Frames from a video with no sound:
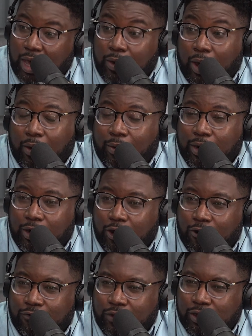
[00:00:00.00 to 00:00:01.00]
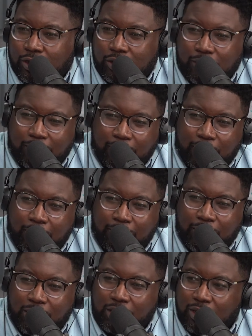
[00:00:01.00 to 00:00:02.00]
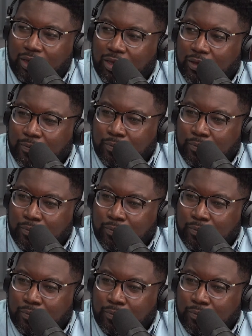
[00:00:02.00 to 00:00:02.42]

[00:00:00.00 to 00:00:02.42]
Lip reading: I want to know if this is a media